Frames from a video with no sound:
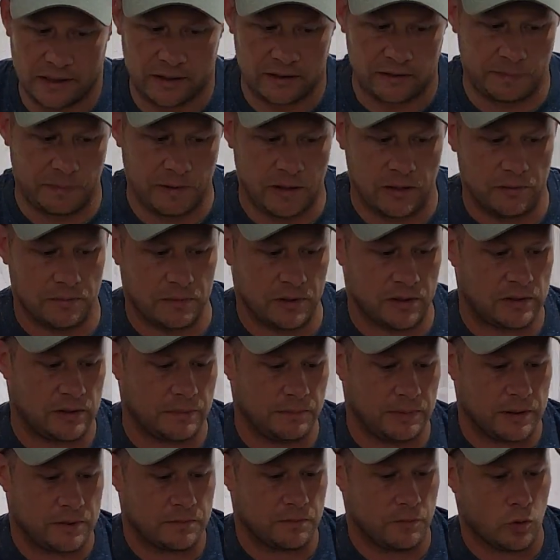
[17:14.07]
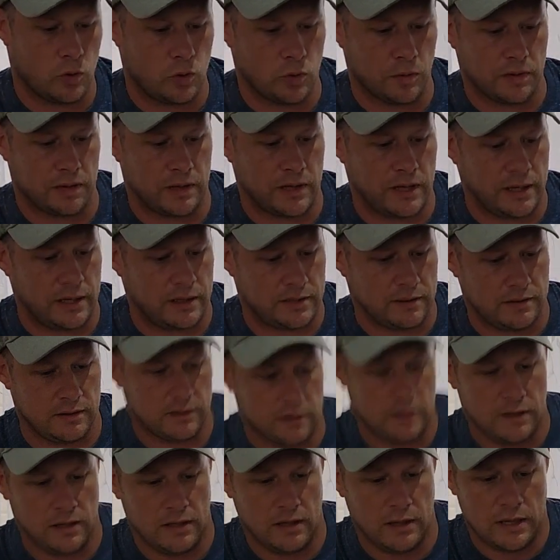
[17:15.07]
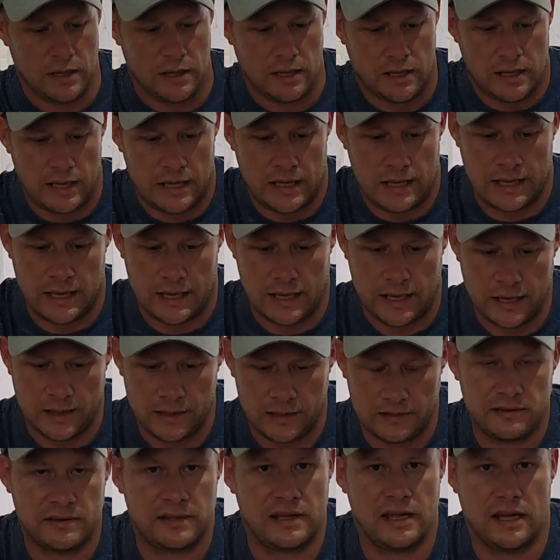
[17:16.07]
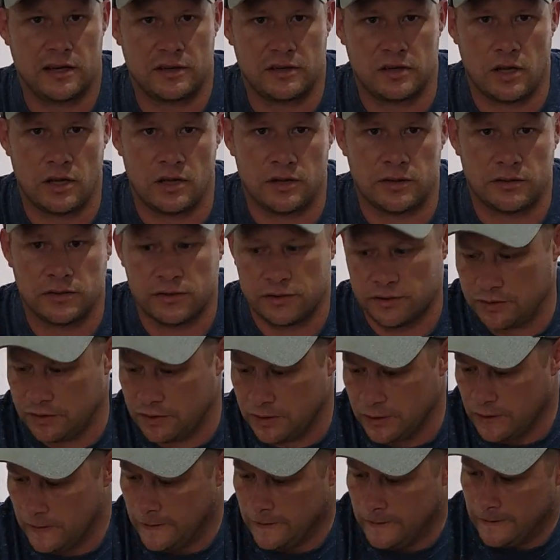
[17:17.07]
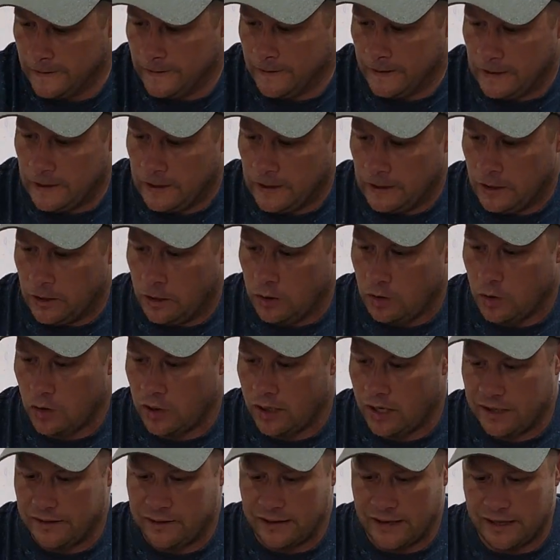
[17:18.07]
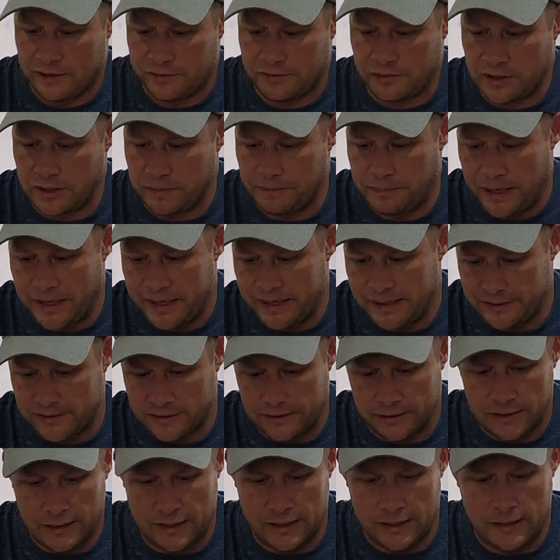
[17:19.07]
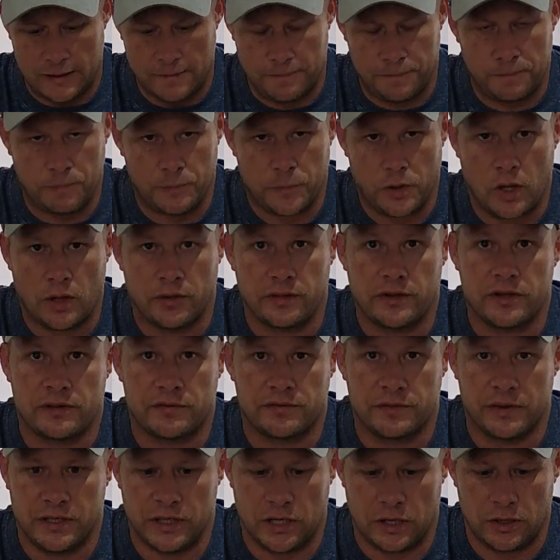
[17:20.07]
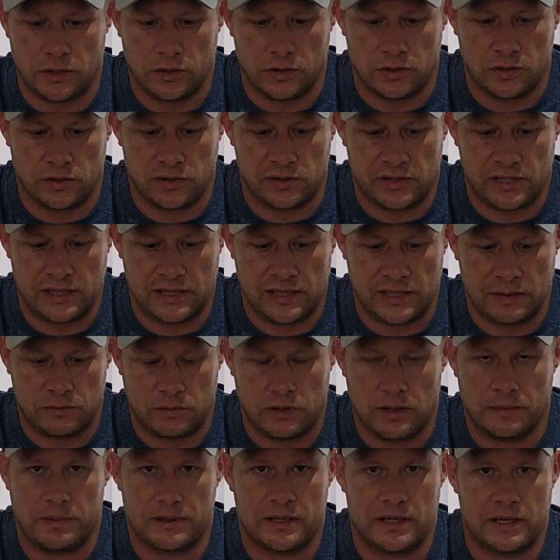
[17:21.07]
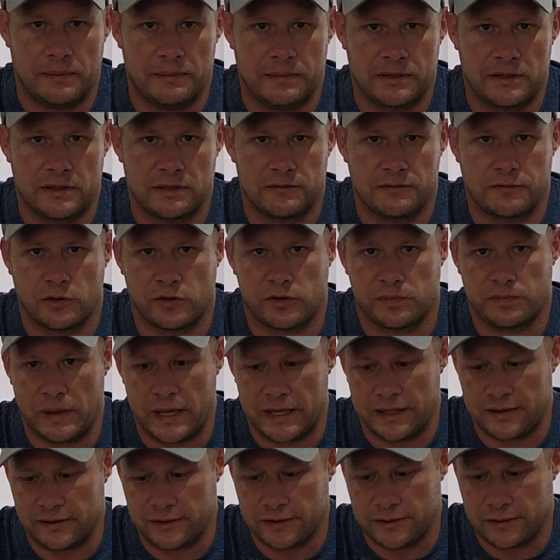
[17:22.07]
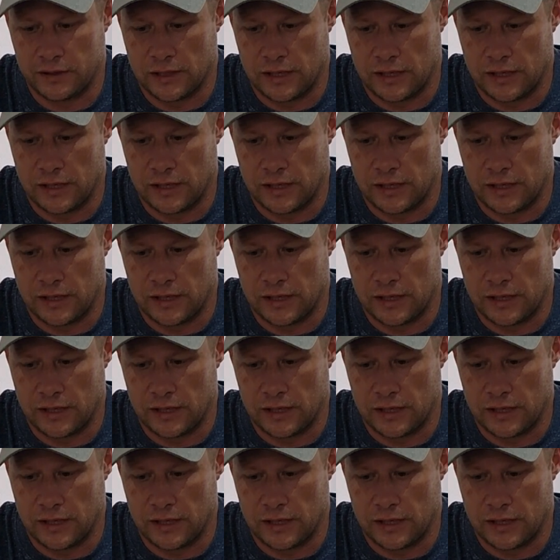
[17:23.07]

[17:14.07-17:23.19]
experiment a bit more with that and see how it goes. Alright, as for the bait, on this video you could see that we're a bit limited for space.